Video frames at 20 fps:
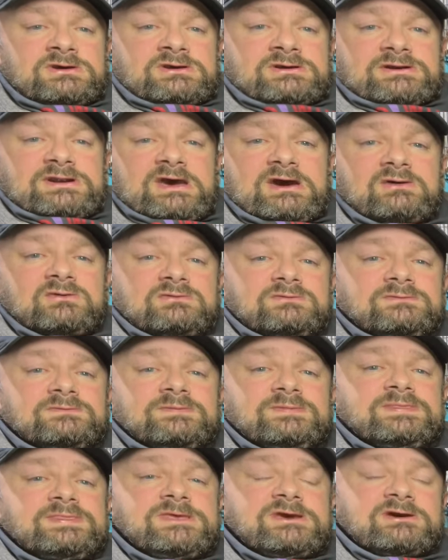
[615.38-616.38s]
Now,
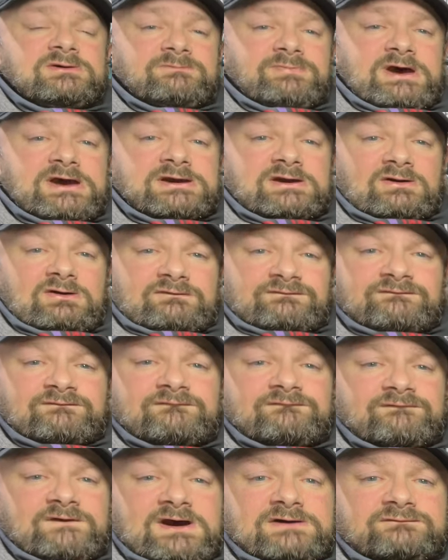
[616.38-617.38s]
you can buy a lot for
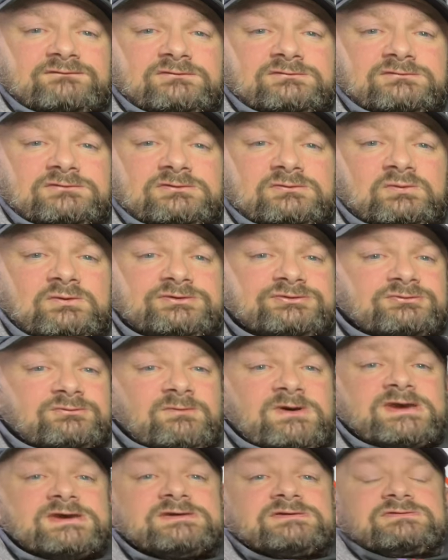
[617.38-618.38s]
500, which
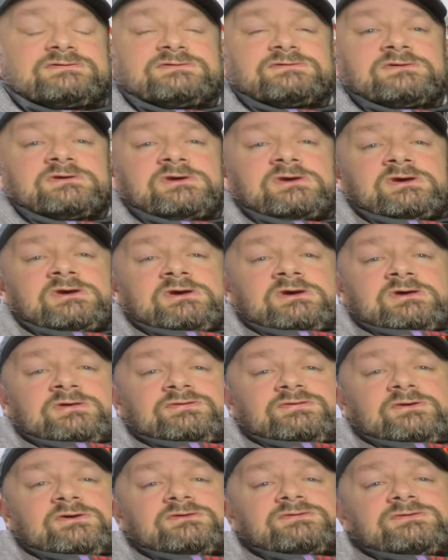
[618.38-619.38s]
means
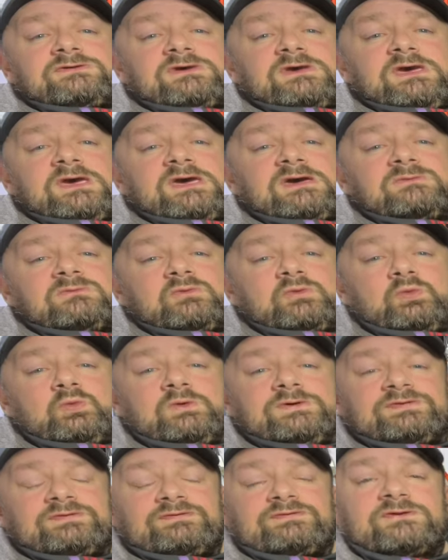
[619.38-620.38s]
that um,
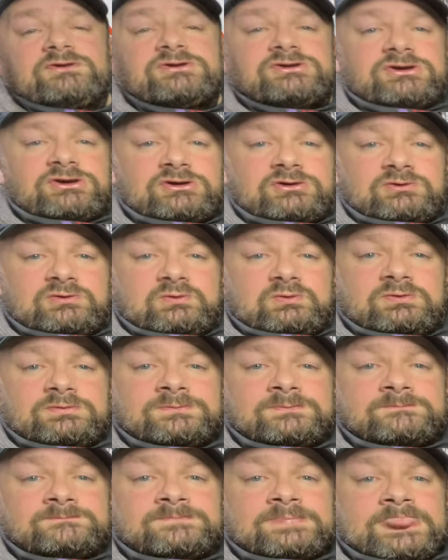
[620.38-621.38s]
with the
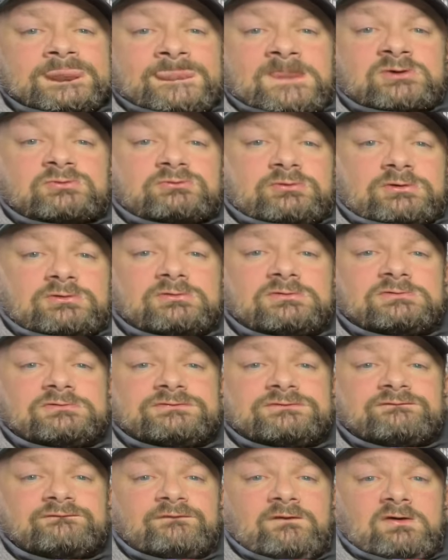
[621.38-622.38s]
new
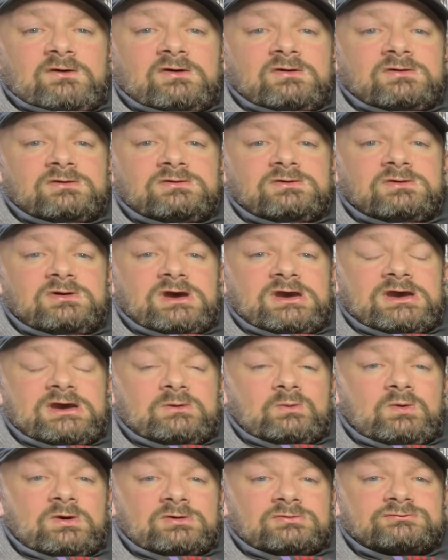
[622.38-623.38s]
rules for
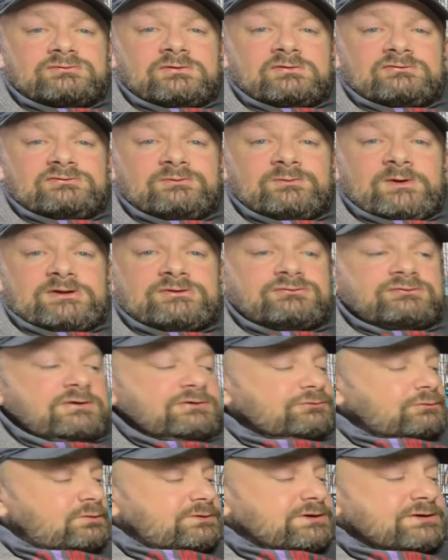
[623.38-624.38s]
uh, World Rules
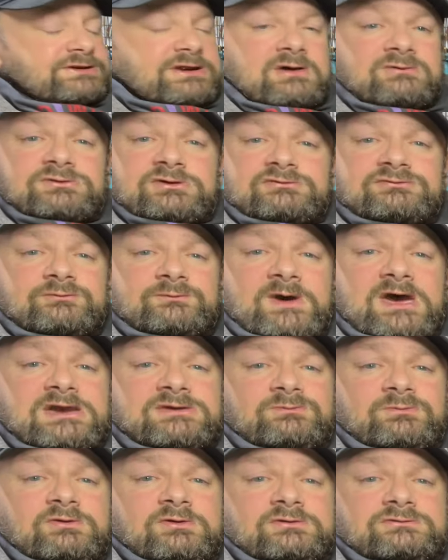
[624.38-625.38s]
Benchrest, we can now use
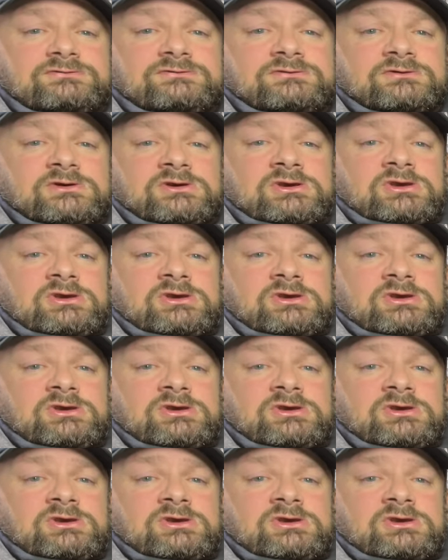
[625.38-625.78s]
bipods.